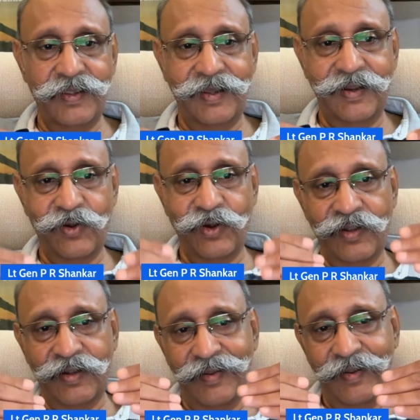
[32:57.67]
are
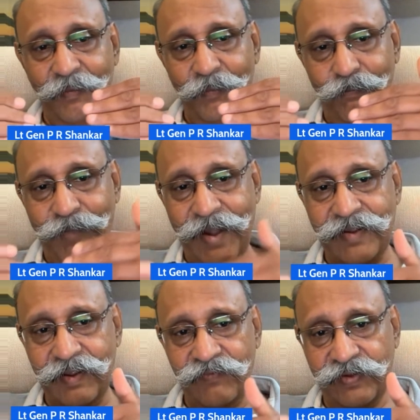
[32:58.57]
not
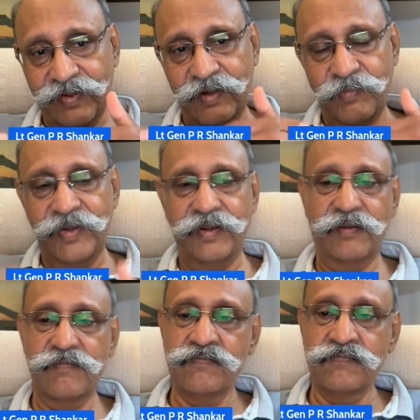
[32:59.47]
badly affected by it.